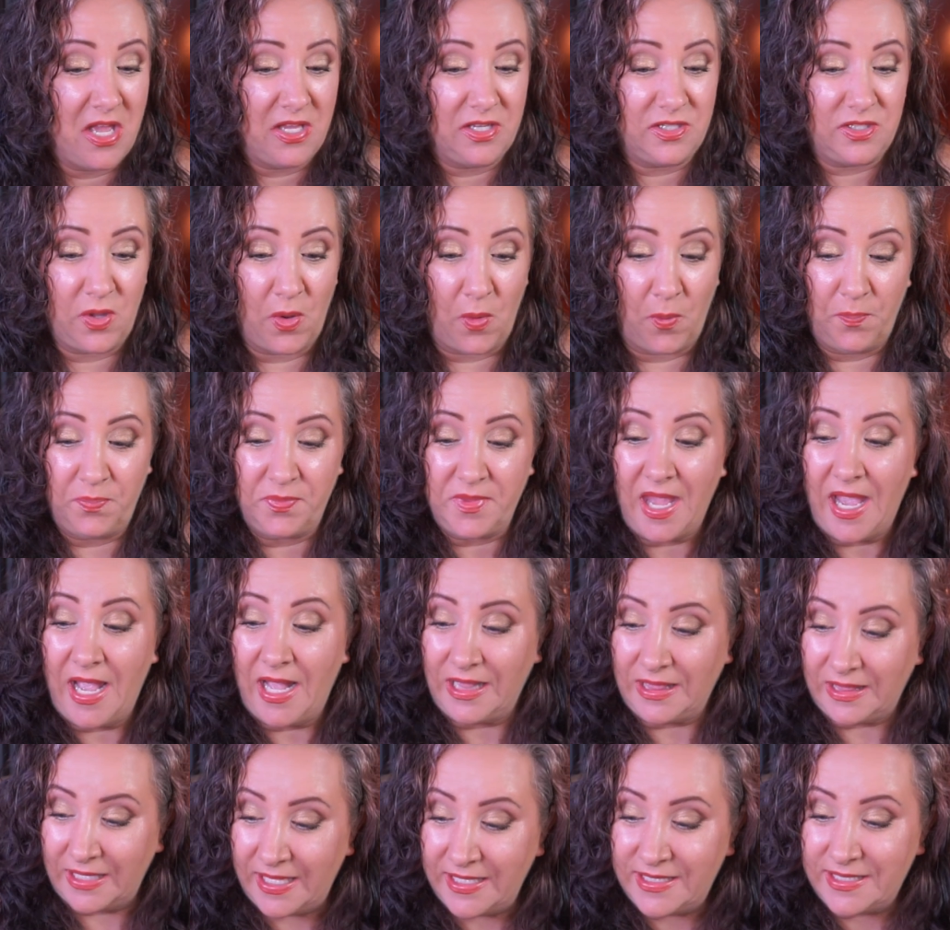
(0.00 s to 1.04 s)
So
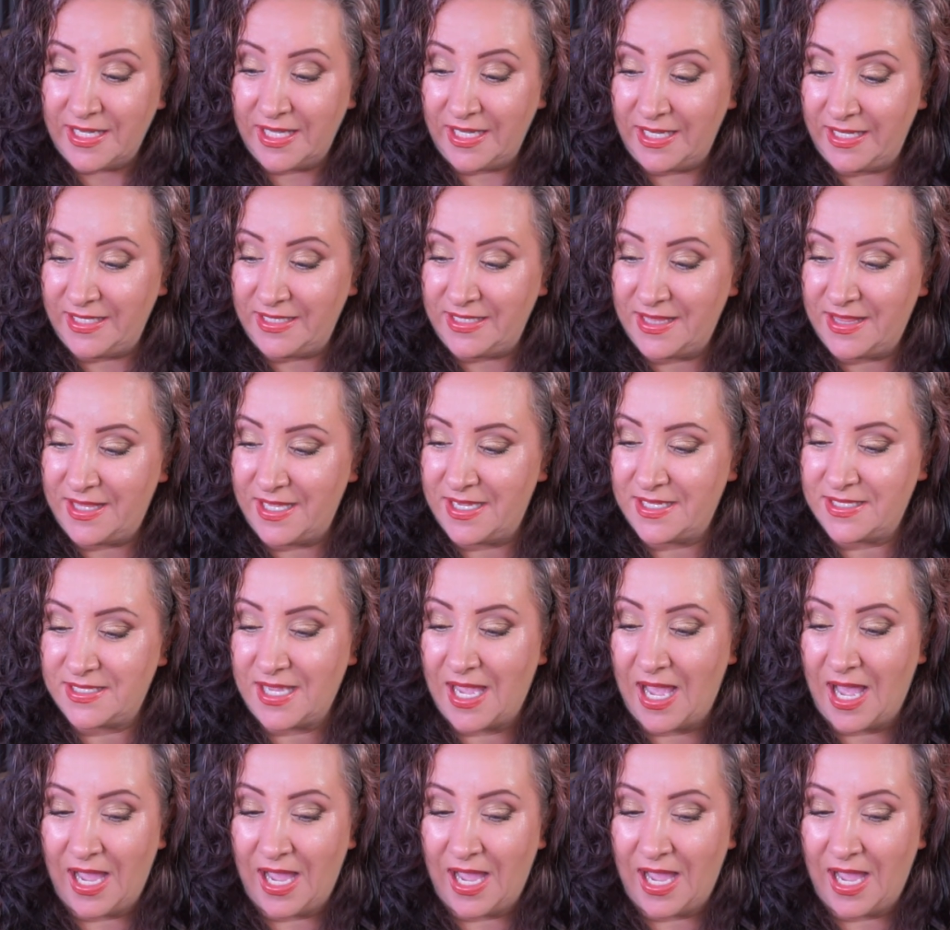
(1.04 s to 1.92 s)
let's get into this.